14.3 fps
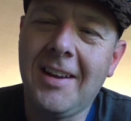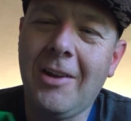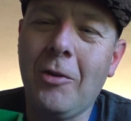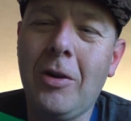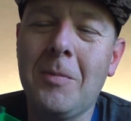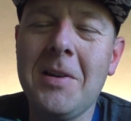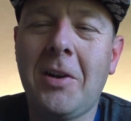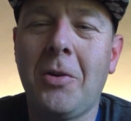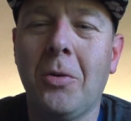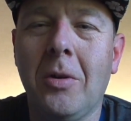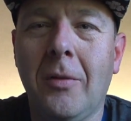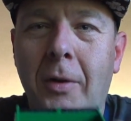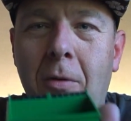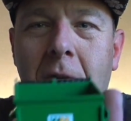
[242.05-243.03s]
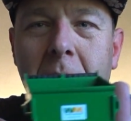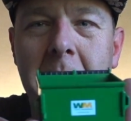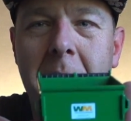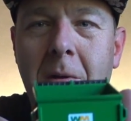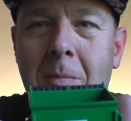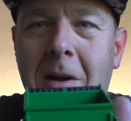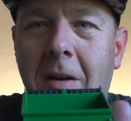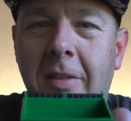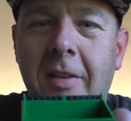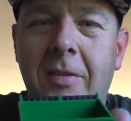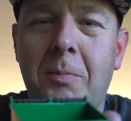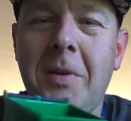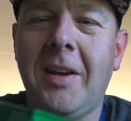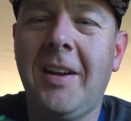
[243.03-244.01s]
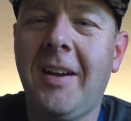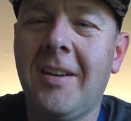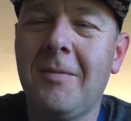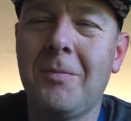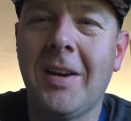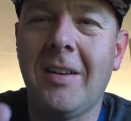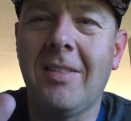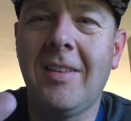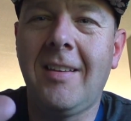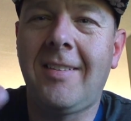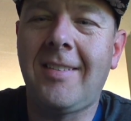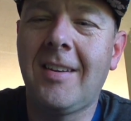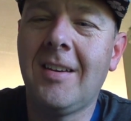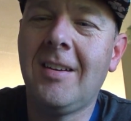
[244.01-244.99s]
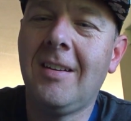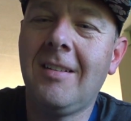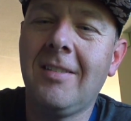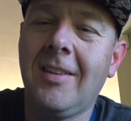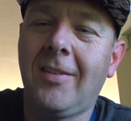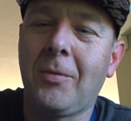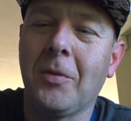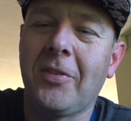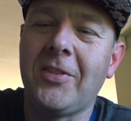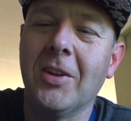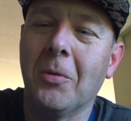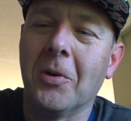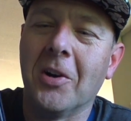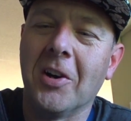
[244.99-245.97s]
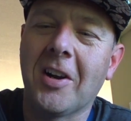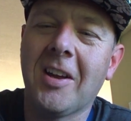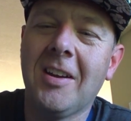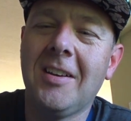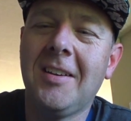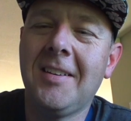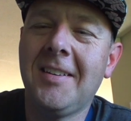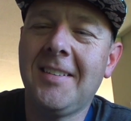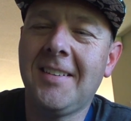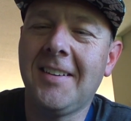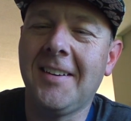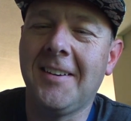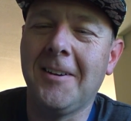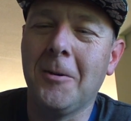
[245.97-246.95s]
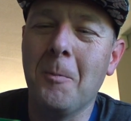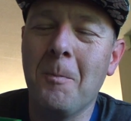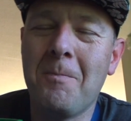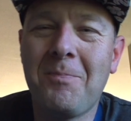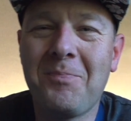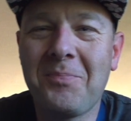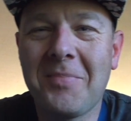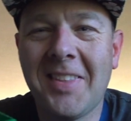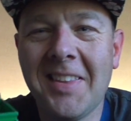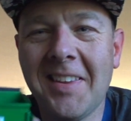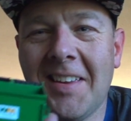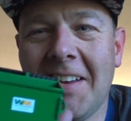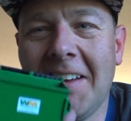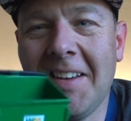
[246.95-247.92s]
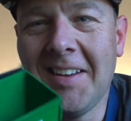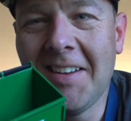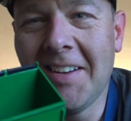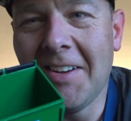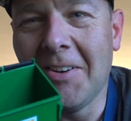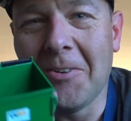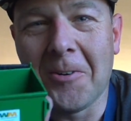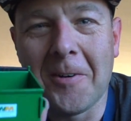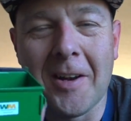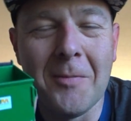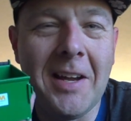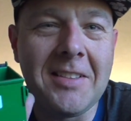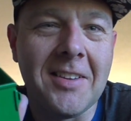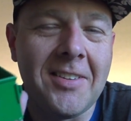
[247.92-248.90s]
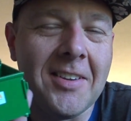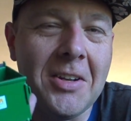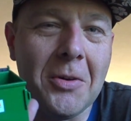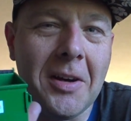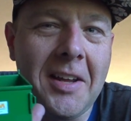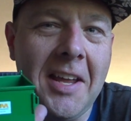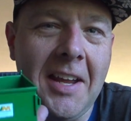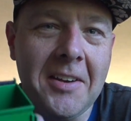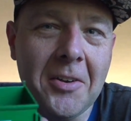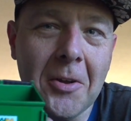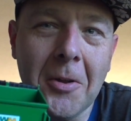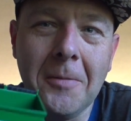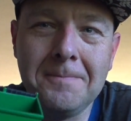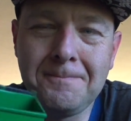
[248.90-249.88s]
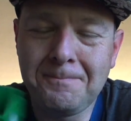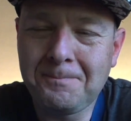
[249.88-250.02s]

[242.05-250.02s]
It would have been cool if it was maybe about this big, but this this will still work. Um, we're gonna make this into a candle.